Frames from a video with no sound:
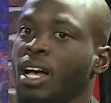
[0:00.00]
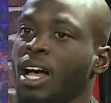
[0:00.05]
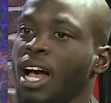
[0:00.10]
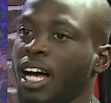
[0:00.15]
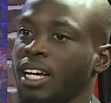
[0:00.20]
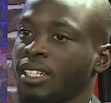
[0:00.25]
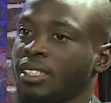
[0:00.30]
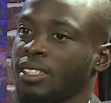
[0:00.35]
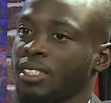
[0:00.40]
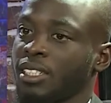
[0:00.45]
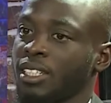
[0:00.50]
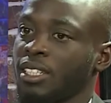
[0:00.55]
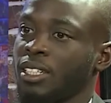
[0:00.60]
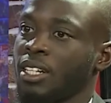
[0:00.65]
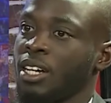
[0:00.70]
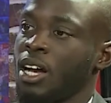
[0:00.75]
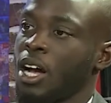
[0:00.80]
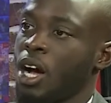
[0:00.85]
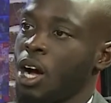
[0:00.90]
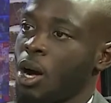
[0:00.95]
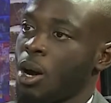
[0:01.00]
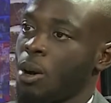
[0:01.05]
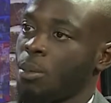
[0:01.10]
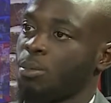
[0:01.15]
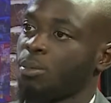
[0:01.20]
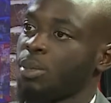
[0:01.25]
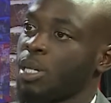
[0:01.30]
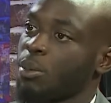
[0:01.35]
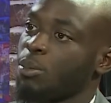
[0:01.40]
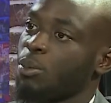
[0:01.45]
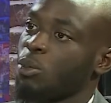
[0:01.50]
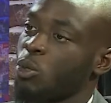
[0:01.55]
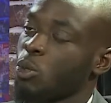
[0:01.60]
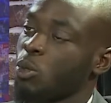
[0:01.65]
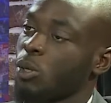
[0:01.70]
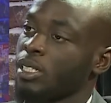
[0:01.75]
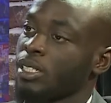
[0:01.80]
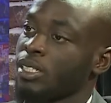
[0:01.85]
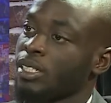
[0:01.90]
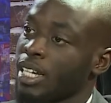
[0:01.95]
as in people who
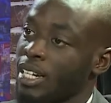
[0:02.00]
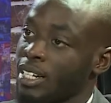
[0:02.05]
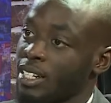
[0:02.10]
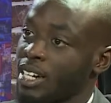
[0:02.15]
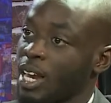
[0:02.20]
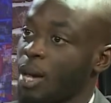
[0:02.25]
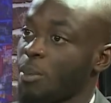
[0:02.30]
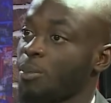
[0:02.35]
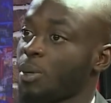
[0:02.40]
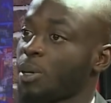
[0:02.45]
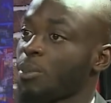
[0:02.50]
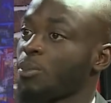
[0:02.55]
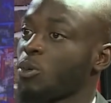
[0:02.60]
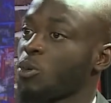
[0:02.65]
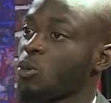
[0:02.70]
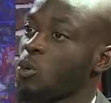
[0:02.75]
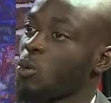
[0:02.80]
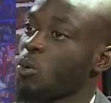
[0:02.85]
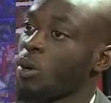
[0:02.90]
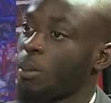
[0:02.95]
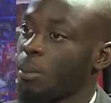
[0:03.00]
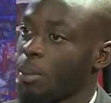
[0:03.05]
are selling and people who are